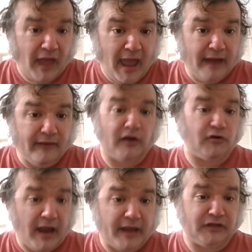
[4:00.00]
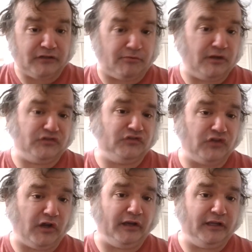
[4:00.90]
that, a Kraken is present
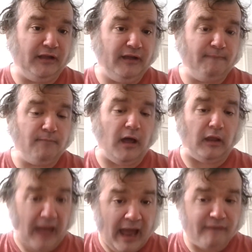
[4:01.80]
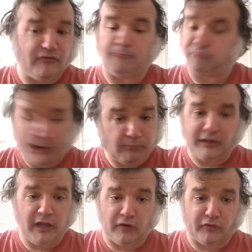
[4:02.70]
suddenly. Alive, probably
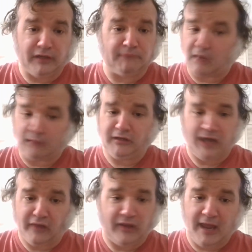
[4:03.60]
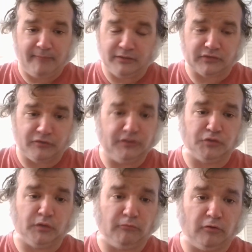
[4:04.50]
hungry, and probably not the happiest
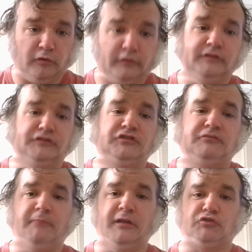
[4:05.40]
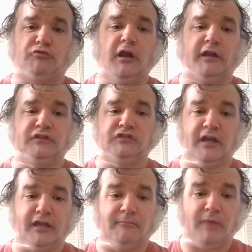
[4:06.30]
creature in the world because it's been shrunk and
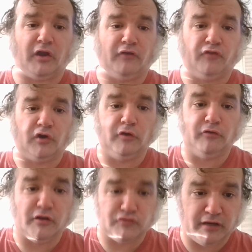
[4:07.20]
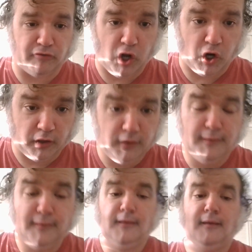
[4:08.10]
stuck in a bottle for who knows how
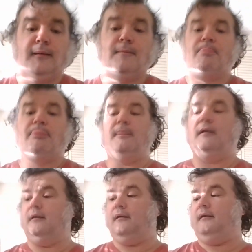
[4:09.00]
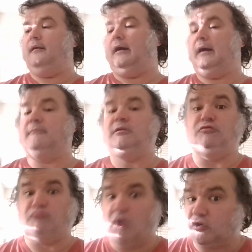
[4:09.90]
long.
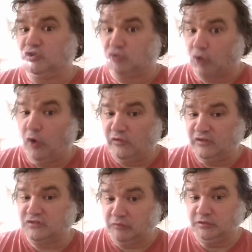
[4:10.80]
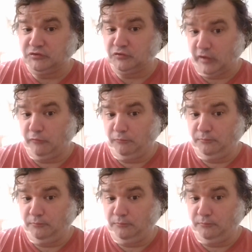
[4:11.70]
You don't control this creature though.